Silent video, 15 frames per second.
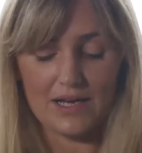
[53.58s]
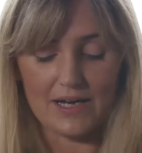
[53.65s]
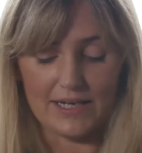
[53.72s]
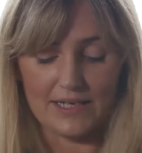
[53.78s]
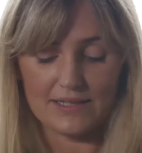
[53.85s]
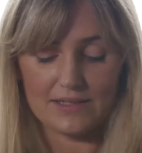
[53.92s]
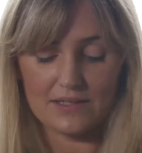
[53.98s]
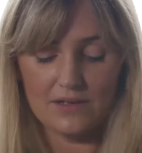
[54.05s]

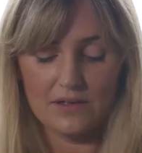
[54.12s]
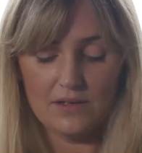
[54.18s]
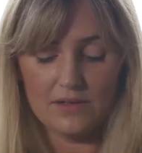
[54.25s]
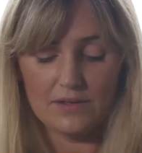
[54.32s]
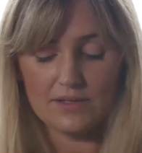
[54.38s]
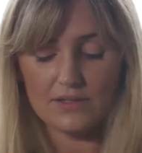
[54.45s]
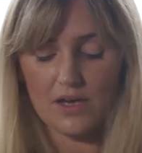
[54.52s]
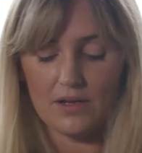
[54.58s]
lies,
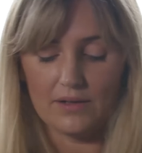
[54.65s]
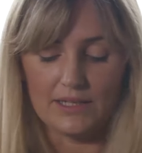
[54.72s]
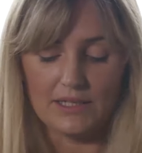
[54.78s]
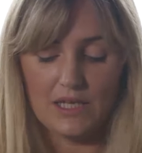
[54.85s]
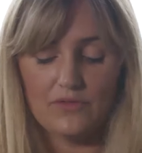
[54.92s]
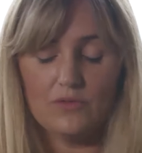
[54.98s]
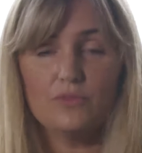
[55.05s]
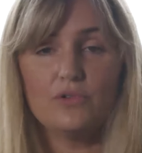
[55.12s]
certainly
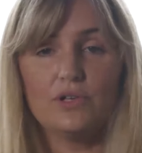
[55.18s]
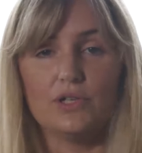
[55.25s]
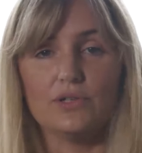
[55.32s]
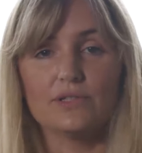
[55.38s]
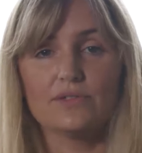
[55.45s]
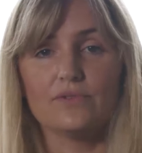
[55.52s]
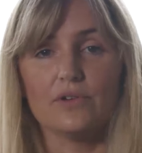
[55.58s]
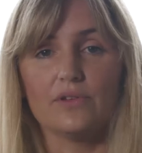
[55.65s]
never more
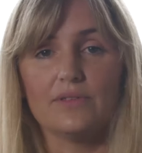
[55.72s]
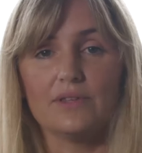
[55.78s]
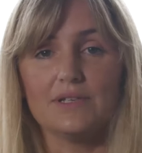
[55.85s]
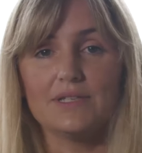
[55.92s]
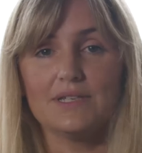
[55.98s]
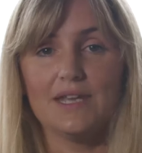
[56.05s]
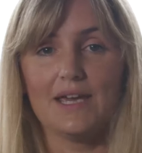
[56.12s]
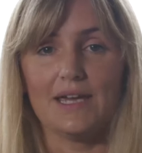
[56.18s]
useful
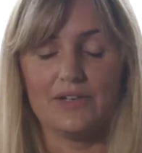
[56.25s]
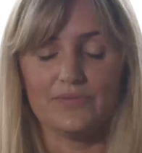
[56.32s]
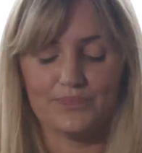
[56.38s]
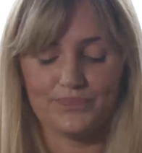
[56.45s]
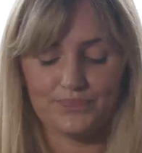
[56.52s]
than today.